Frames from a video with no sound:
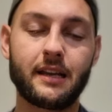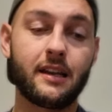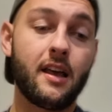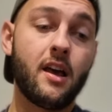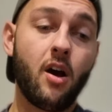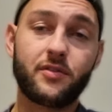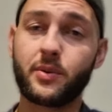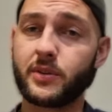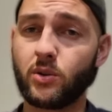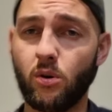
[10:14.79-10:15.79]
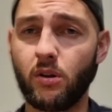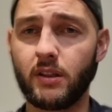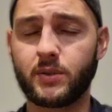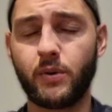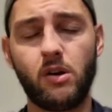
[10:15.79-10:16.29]
And obviously we saw
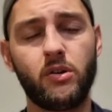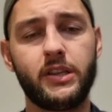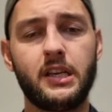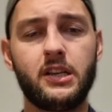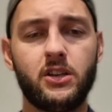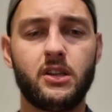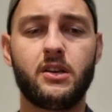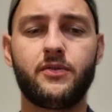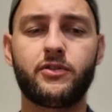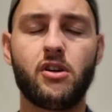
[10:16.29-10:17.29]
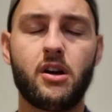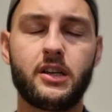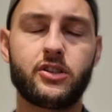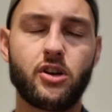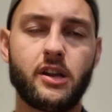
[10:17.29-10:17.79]
as well the Variety
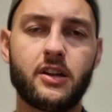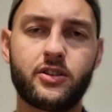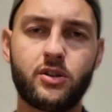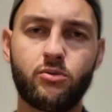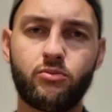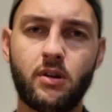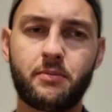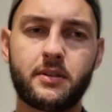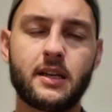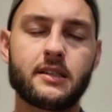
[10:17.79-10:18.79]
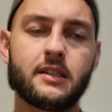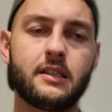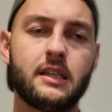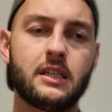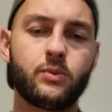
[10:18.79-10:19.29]
Showdown Shield
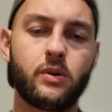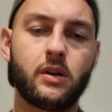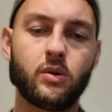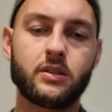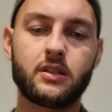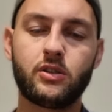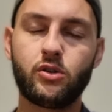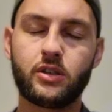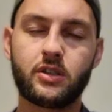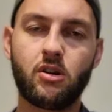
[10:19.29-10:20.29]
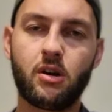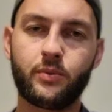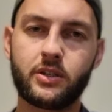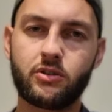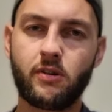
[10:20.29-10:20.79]
represented as well. It's a new design,
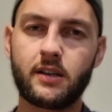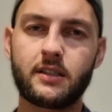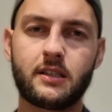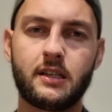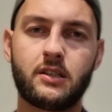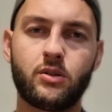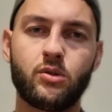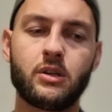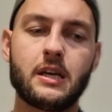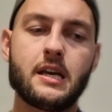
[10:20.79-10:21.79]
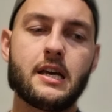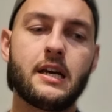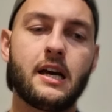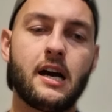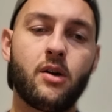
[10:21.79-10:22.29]
which is great to see too.
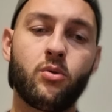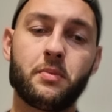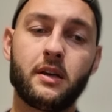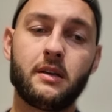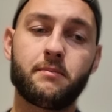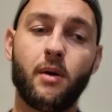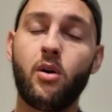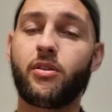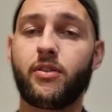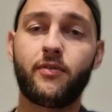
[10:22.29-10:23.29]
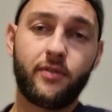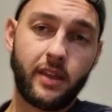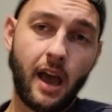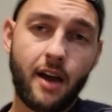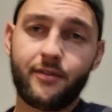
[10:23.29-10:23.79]
Will be both the
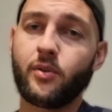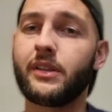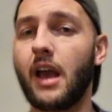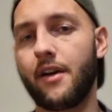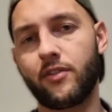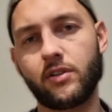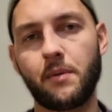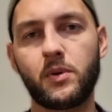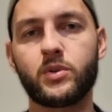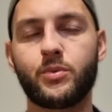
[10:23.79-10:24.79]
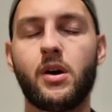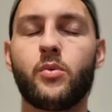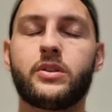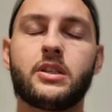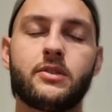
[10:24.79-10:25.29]
AFL and the AFLW as well,
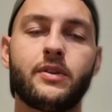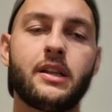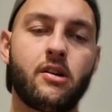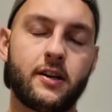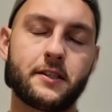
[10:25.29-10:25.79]
which is really nice.